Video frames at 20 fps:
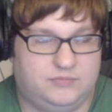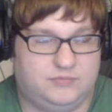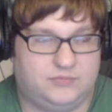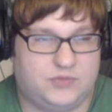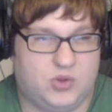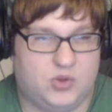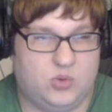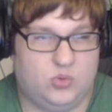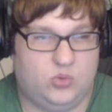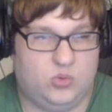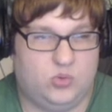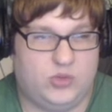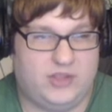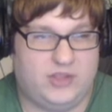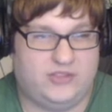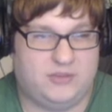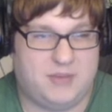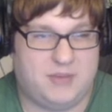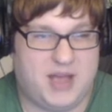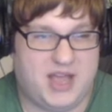Oh, that's
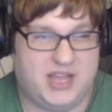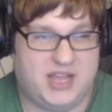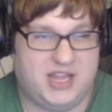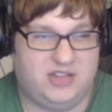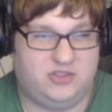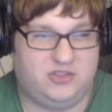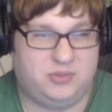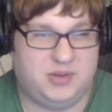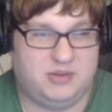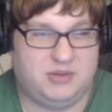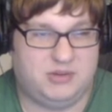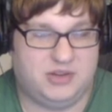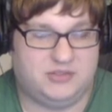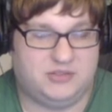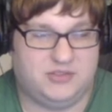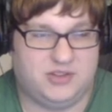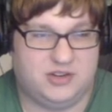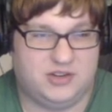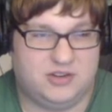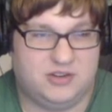some high HP right
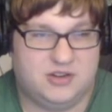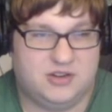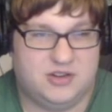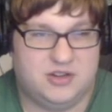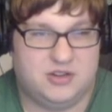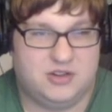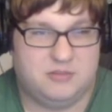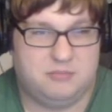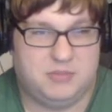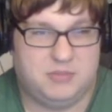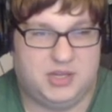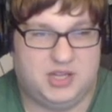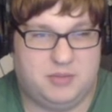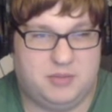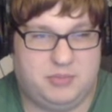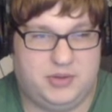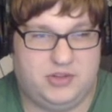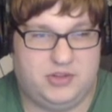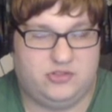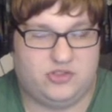there. Mega
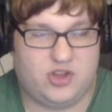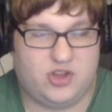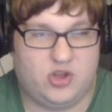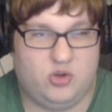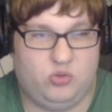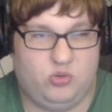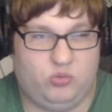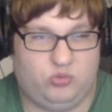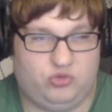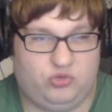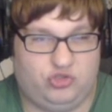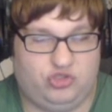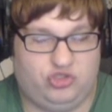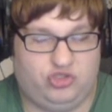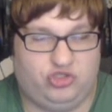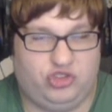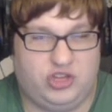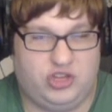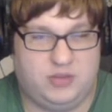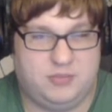Punch. Oh,
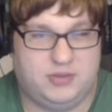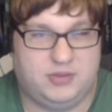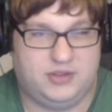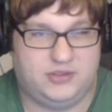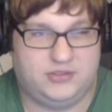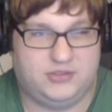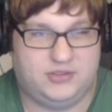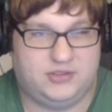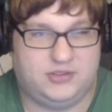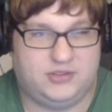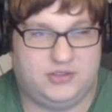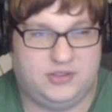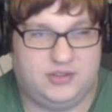Jeebus.